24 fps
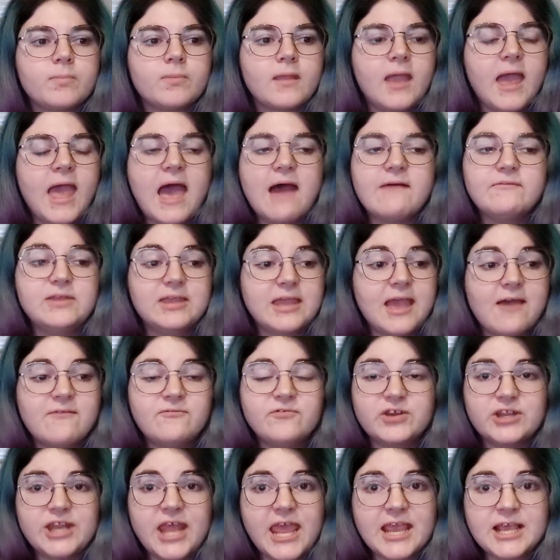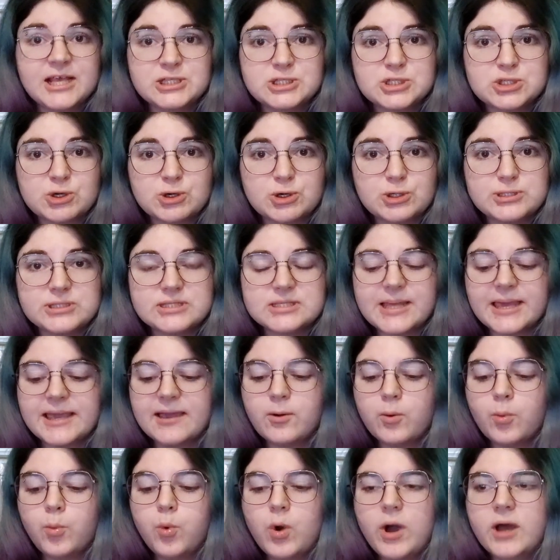having everyday concerns.
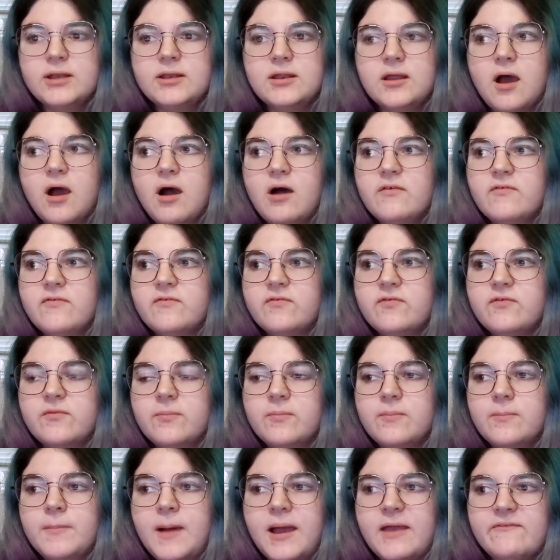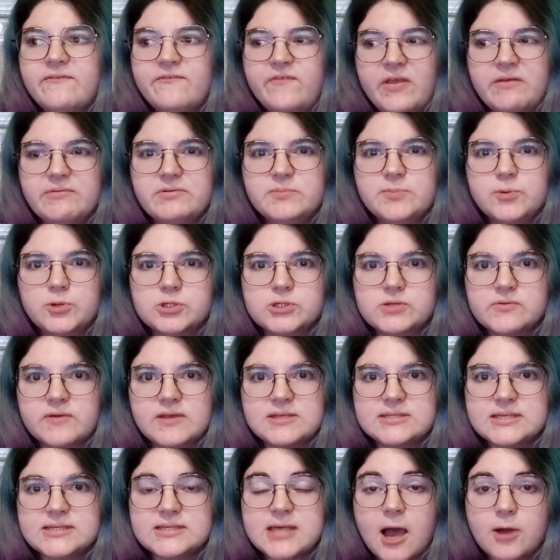Like, one of my favorite books of
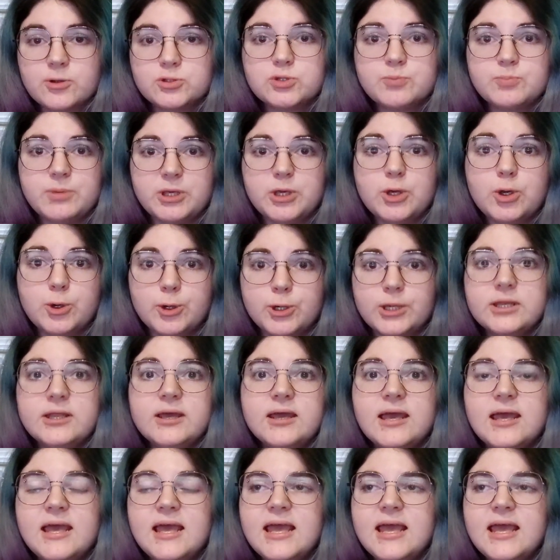his is How to Be Good.